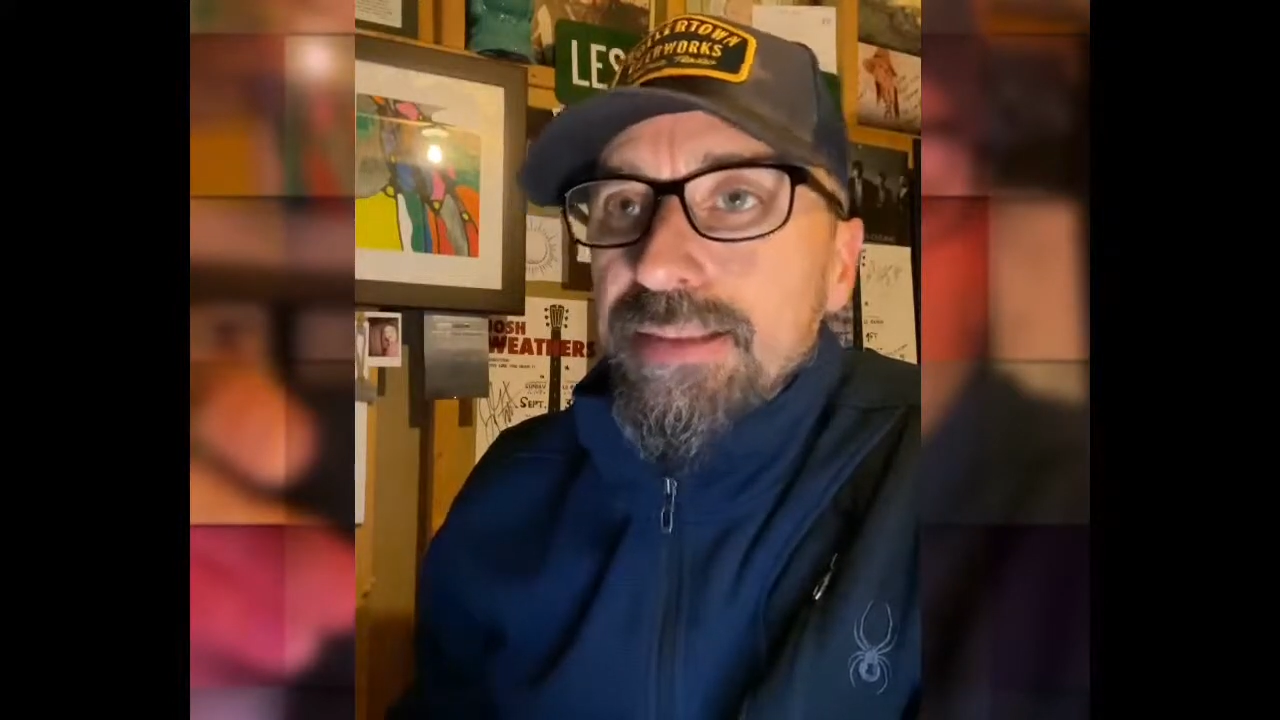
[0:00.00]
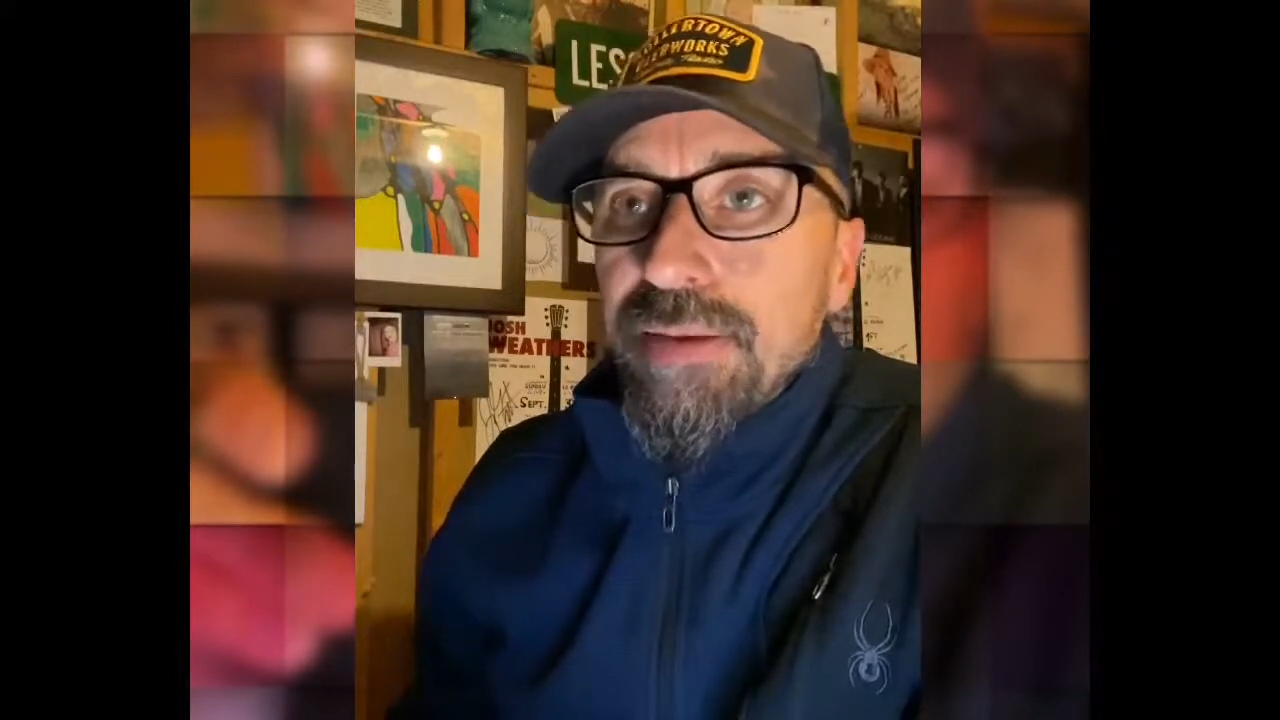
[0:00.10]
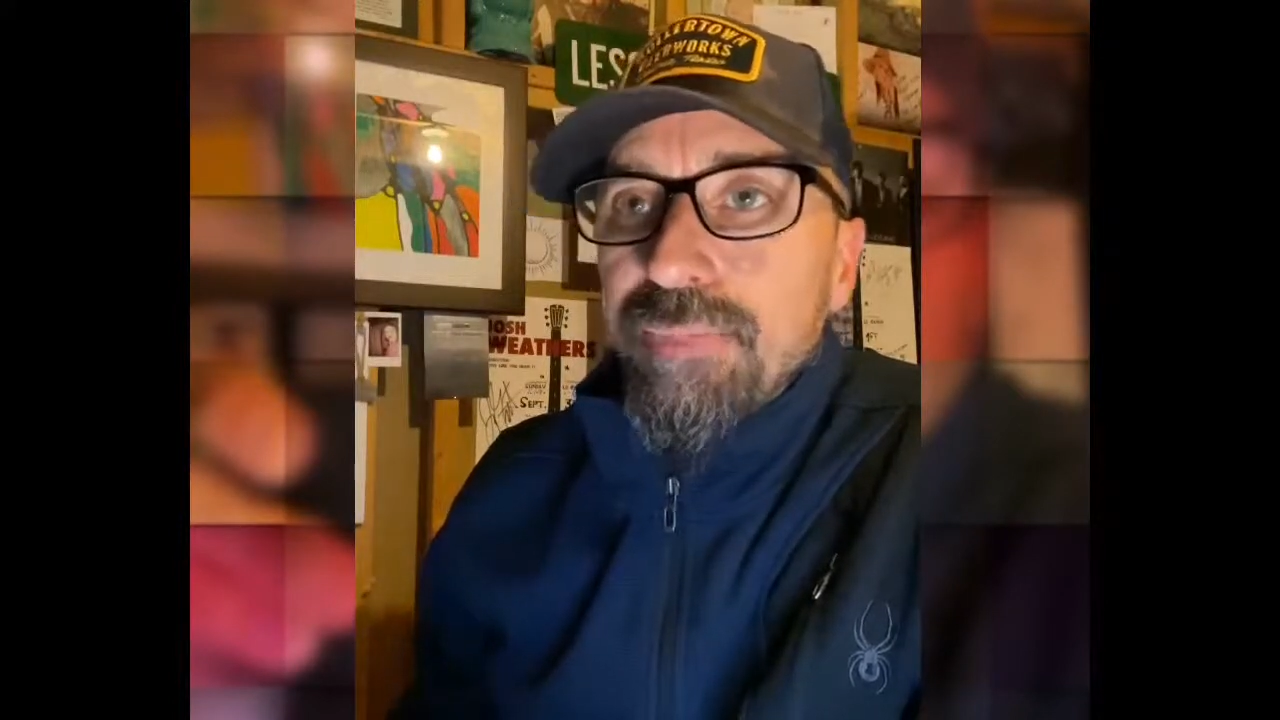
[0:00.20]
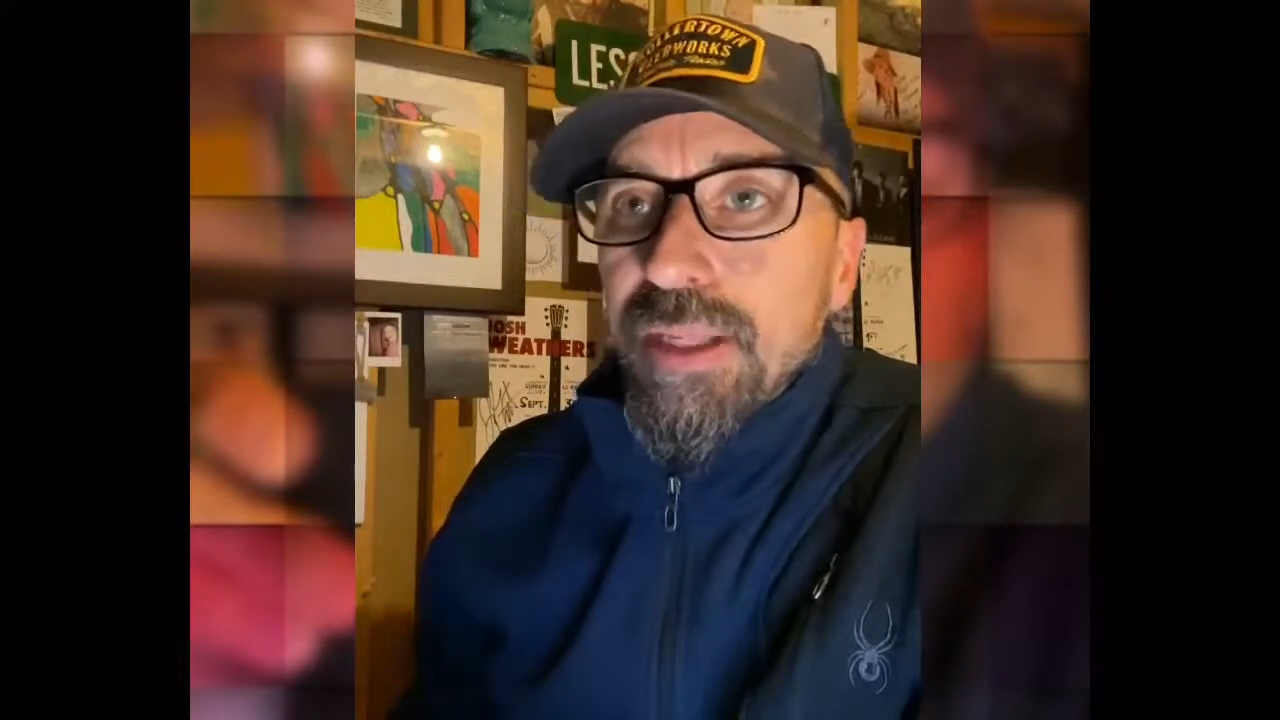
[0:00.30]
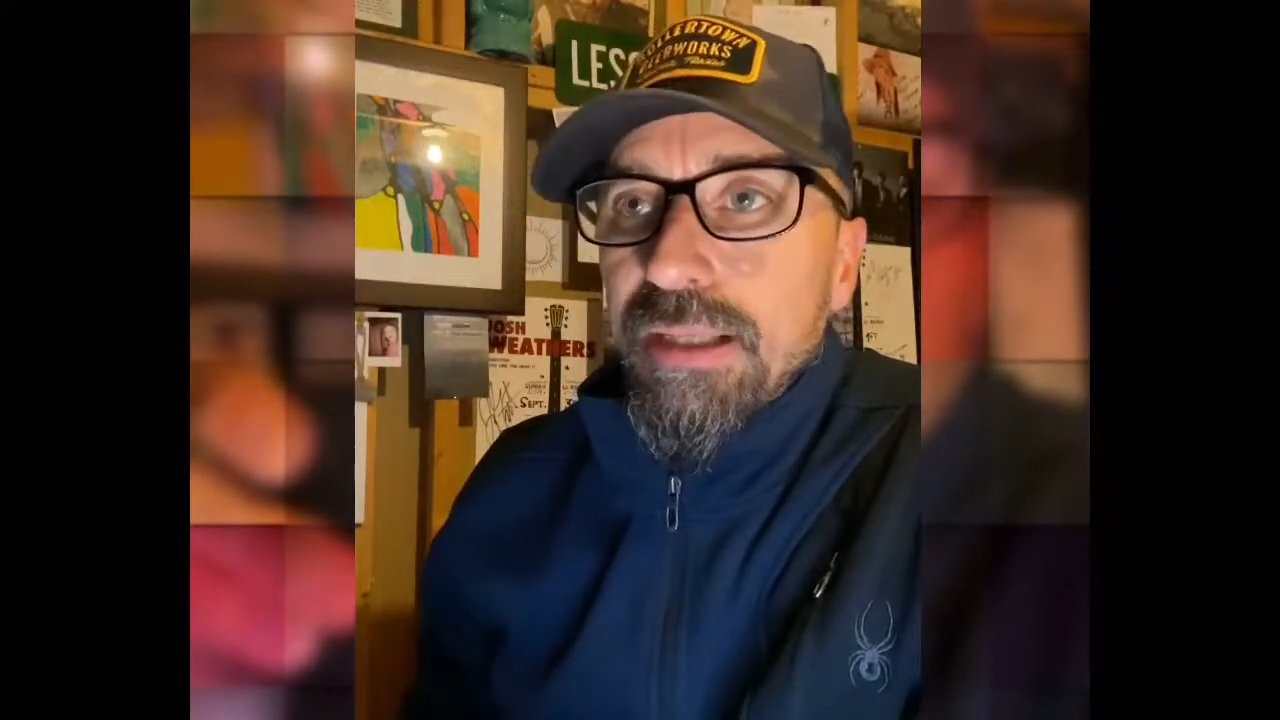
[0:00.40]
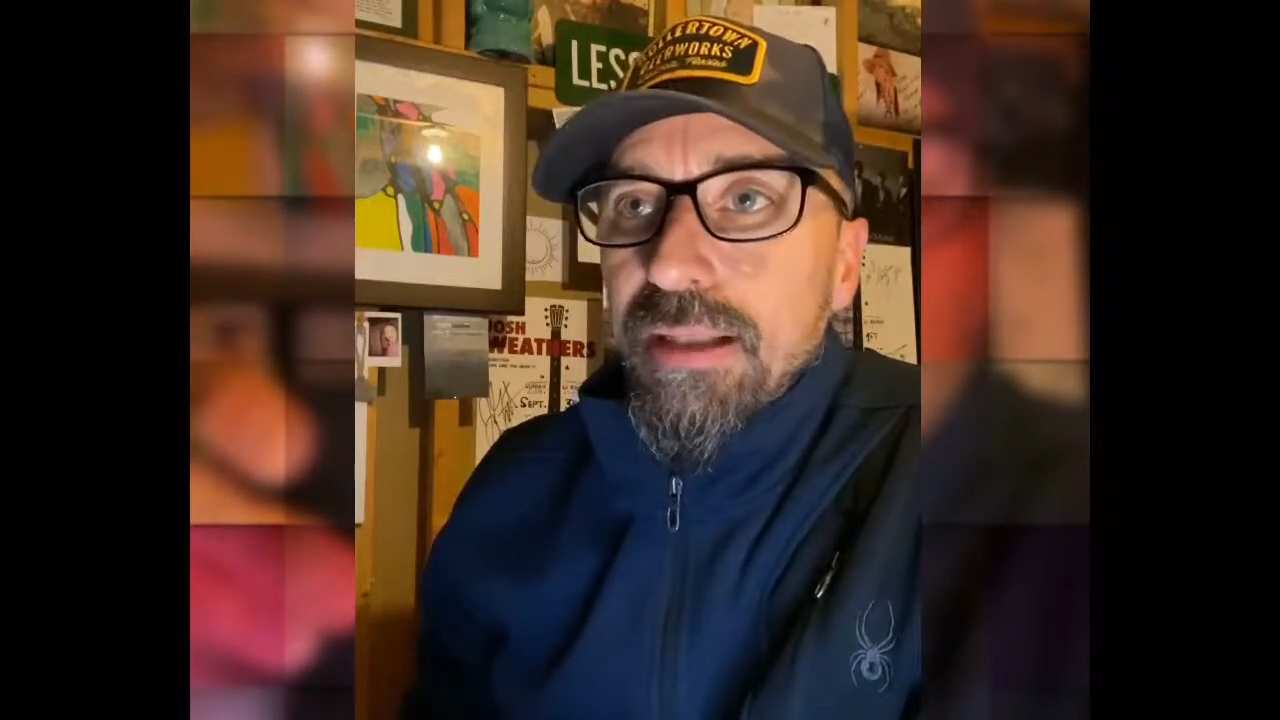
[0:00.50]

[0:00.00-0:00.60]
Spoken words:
something